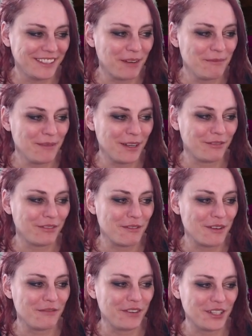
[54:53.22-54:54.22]
Come back for
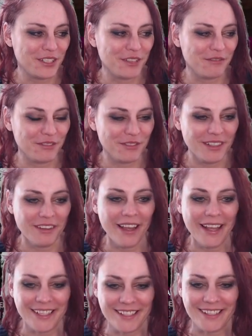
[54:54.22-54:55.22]
revenge in a few lo-
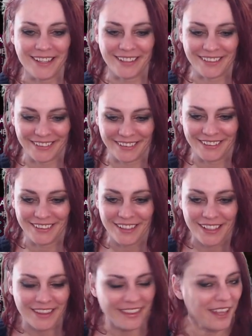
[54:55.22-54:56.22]
Exactly.
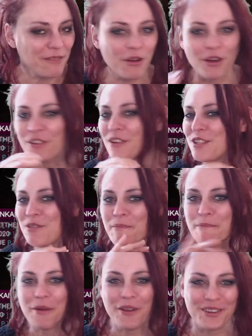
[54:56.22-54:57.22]
Then we're going to
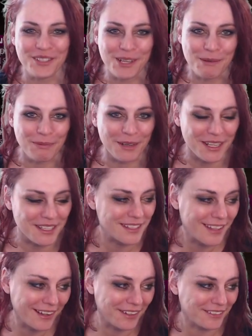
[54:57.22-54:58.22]
burn the place
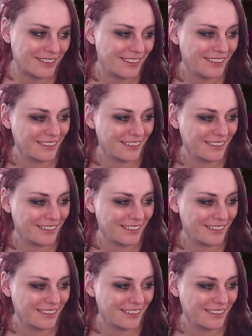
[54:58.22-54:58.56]
down.